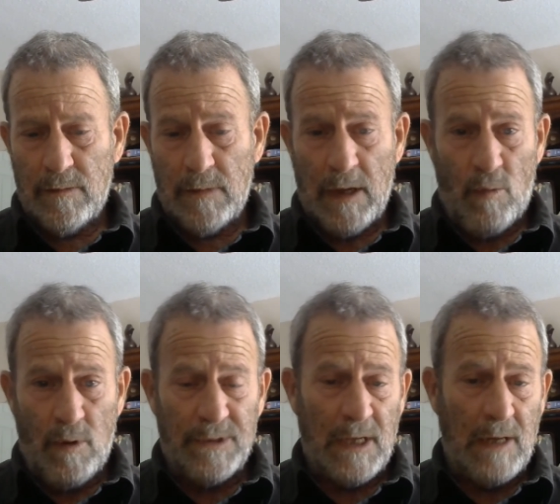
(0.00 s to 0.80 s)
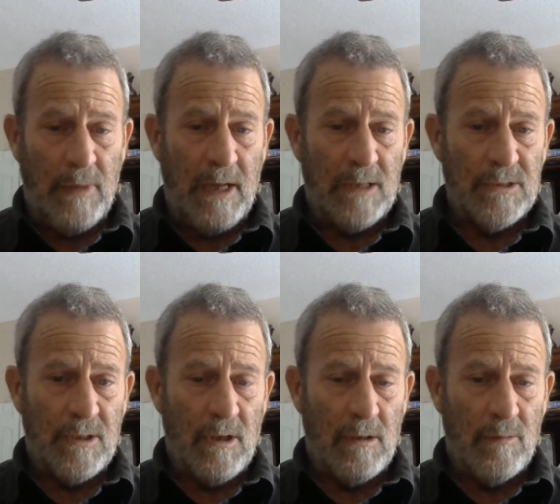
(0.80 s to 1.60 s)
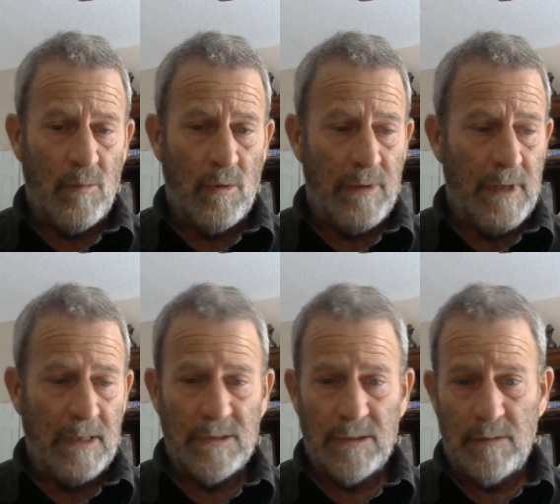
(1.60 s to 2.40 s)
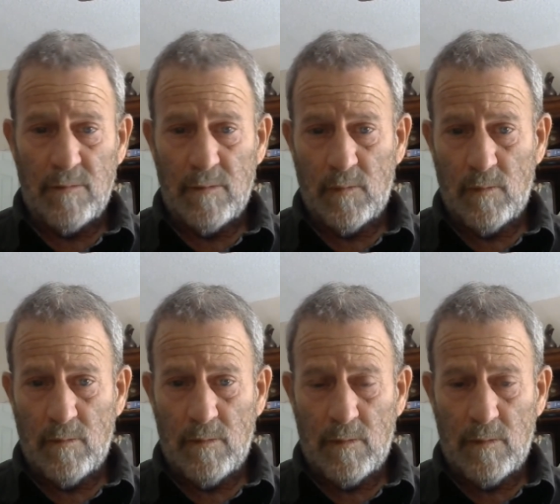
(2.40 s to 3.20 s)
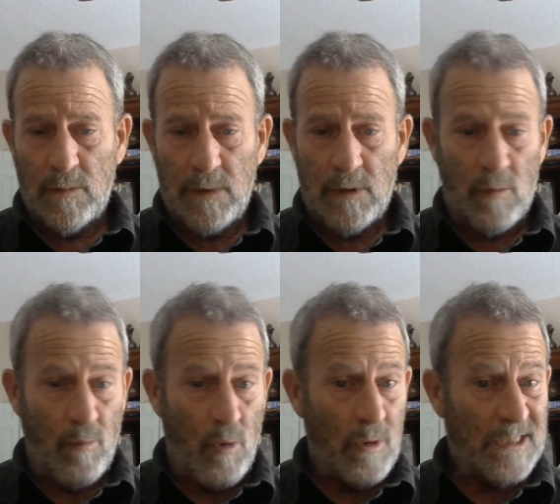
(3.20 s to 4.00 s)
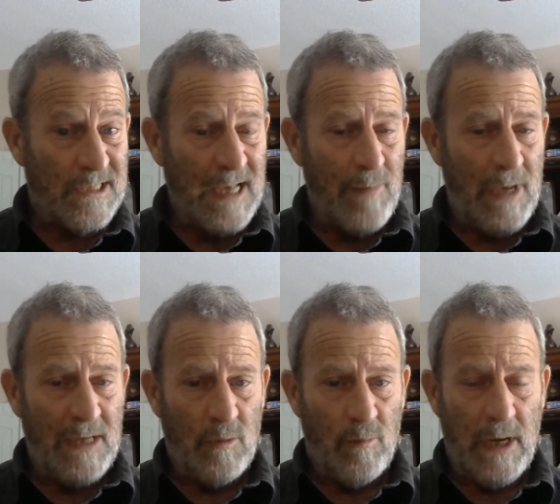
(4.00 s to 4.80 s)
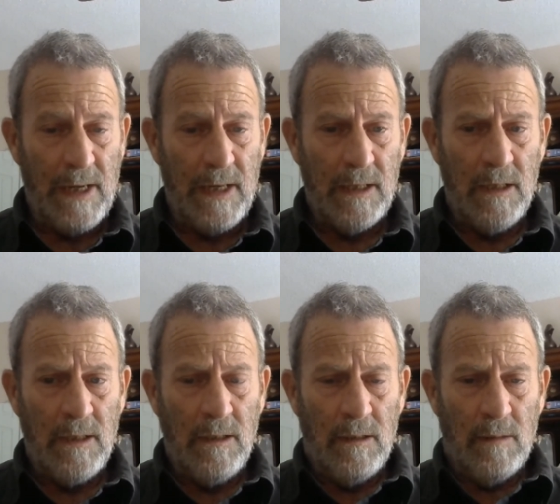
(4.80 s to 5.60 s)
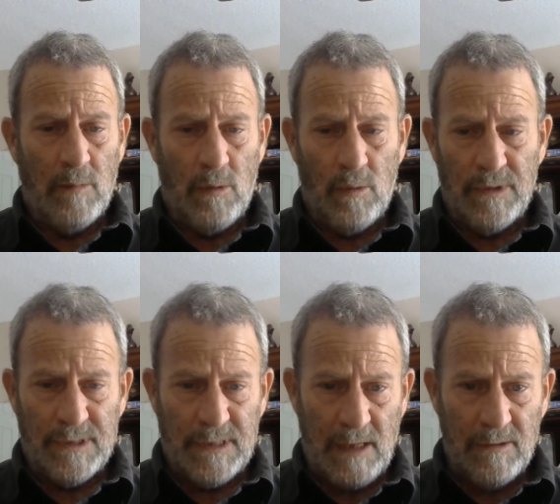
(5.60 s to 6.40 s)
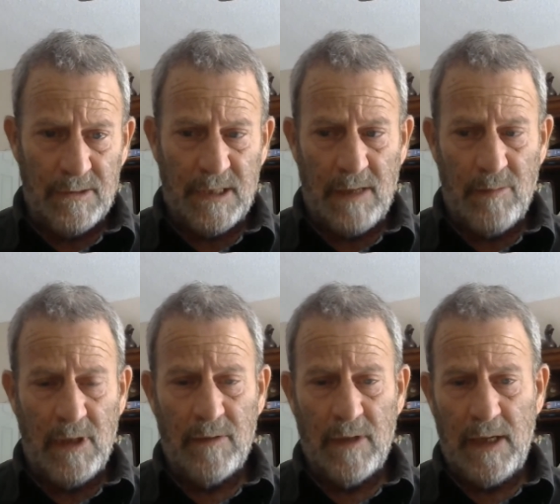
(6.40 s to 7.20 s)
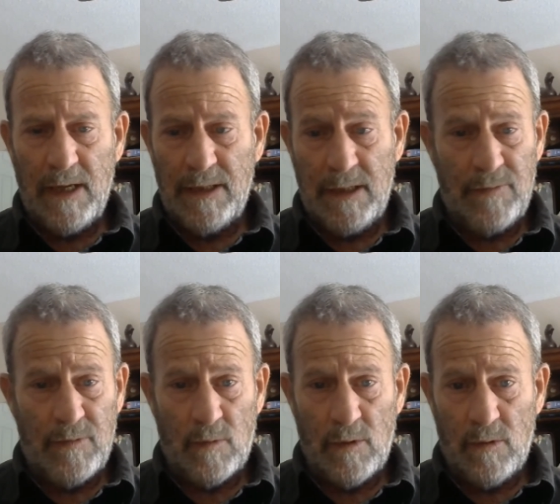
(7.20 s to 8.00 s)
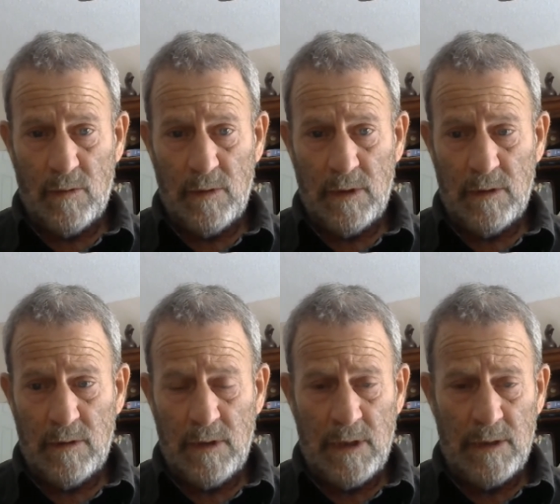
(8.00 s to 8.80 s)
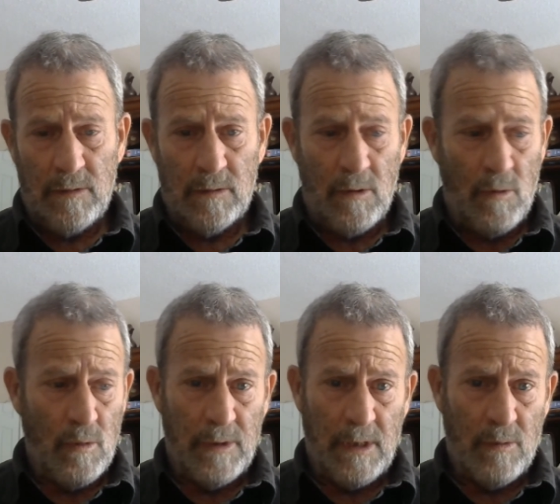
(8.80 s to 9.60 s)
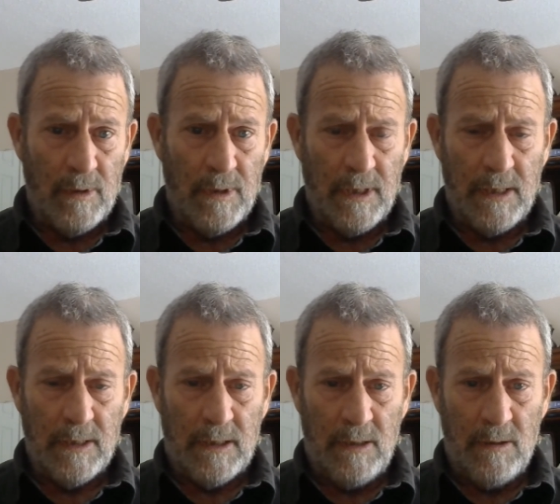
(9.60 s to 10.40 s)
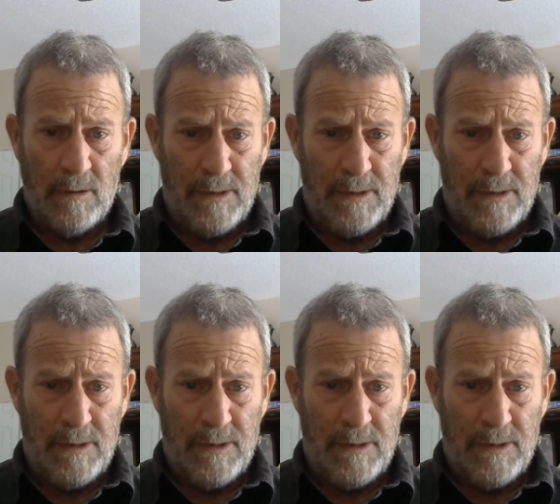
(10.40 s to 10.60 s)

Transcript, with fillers: at one time they actually gardened more. They actually, you know, were more semi nomadic. But when the settlers came in, they had to hit the road and, and go where they weren't going to get killed,